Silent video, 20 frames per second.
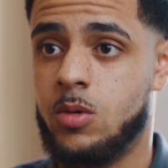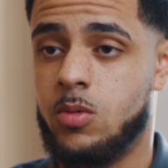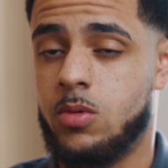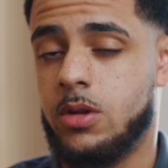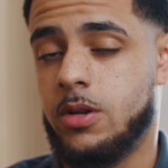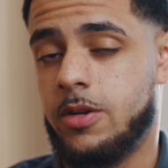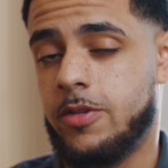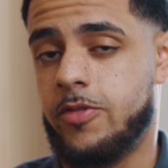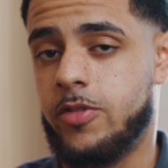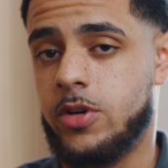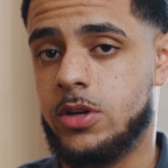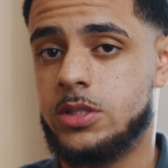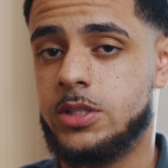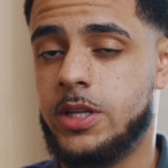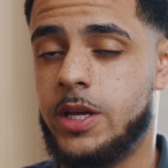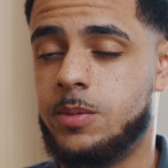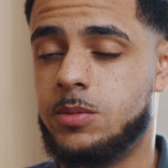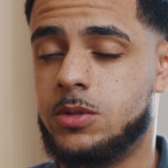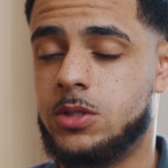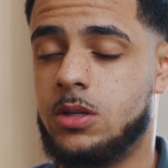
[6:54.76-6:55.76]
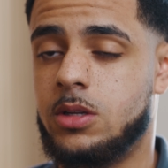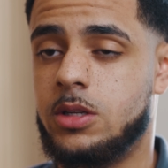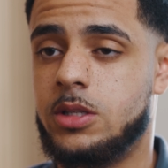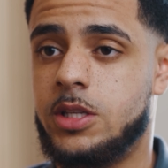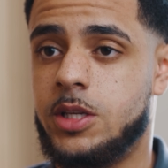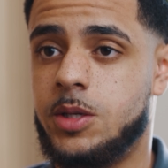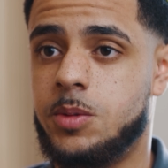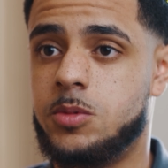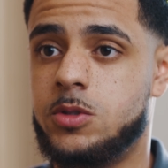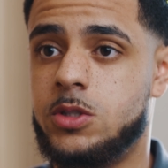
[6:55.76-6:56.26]
one of the first names on the
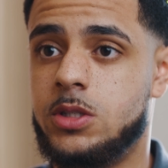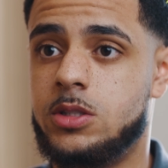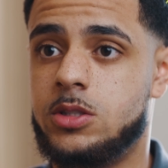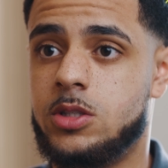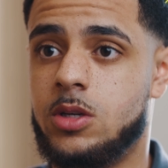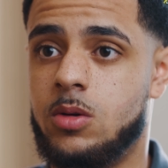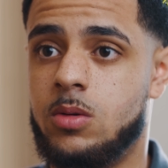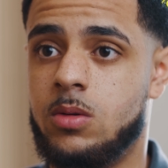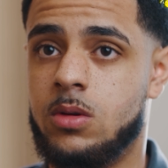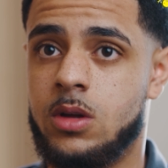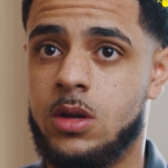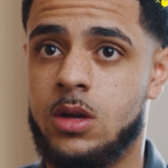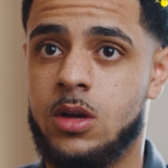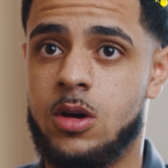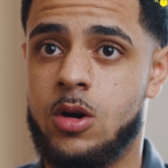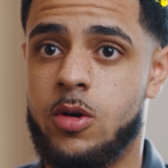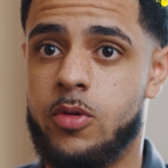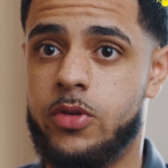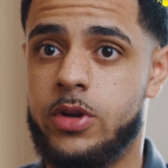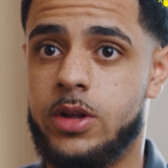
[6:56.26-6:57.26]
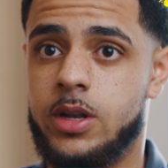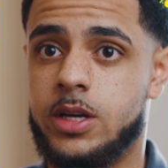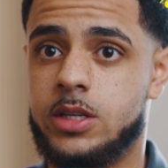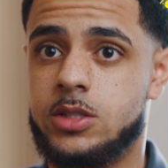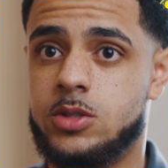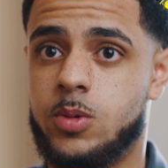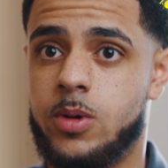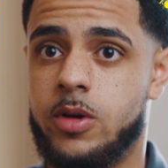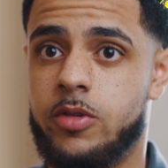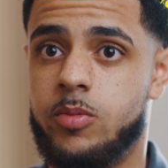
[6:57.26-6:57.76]
team sheet. So over the
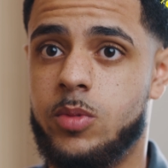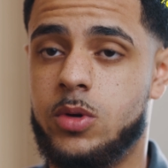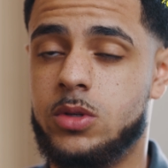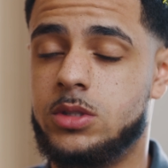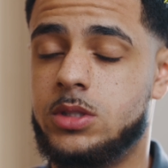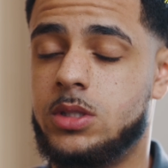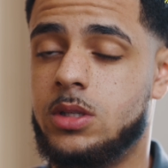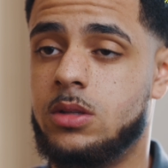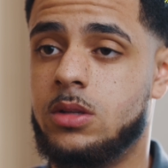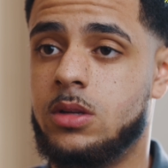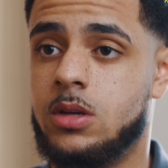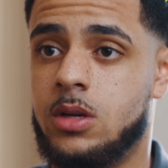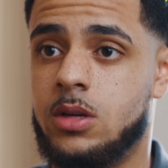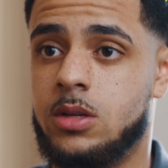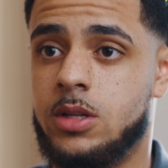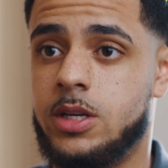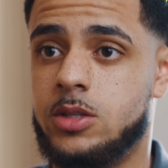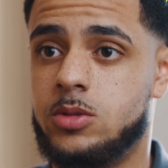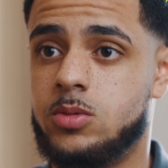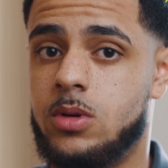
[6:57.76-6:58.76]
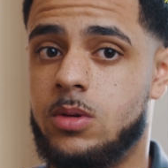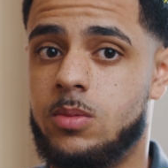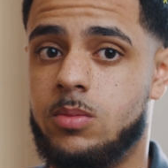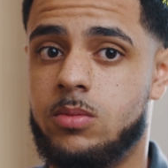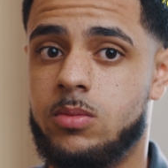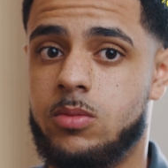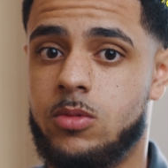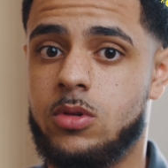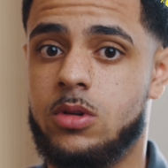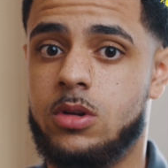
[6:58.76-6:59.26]
next 12 months, and that's what
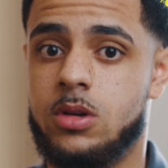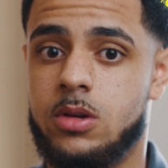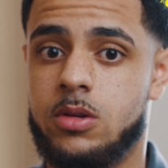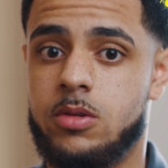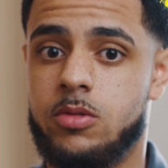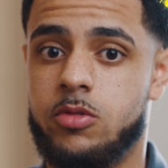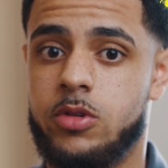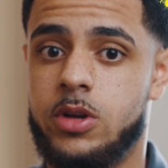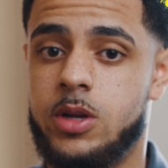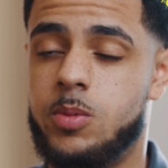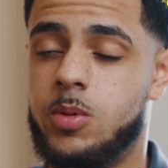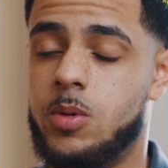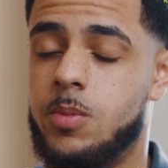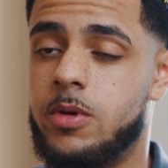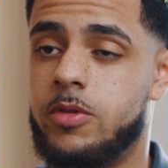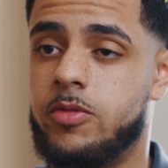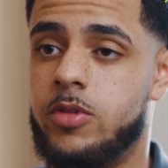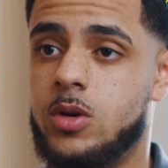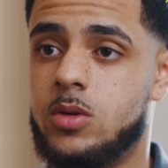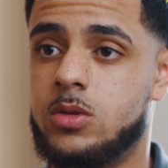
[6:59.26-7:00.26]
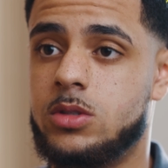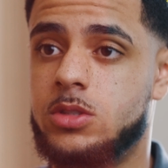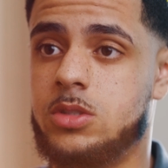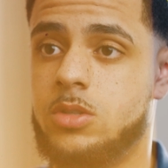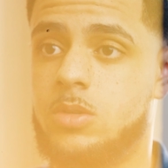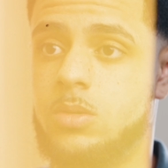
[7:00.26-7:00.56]
I'm going to really put my focus